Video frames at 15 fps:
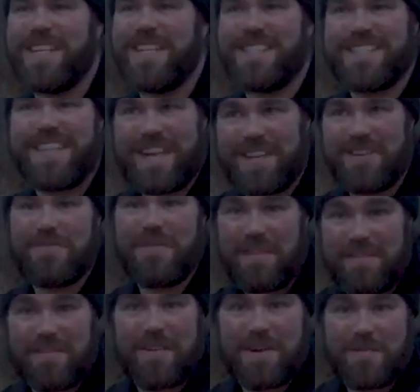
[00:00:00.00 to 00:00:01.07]
pleased. Thank you
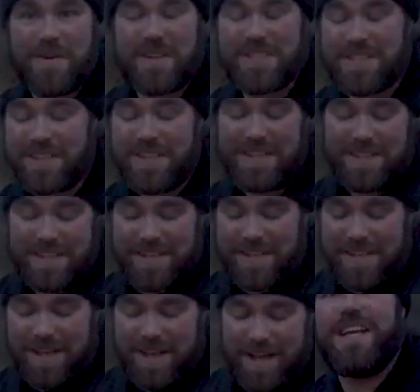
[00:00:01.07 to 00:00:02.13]
very, very much.
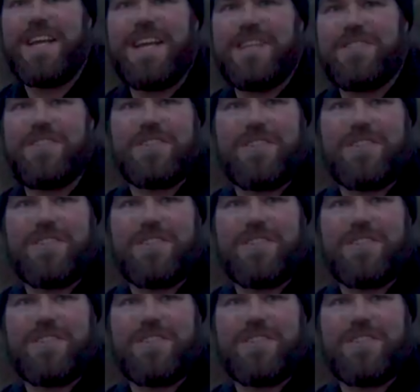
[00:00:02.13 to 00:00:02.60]
It's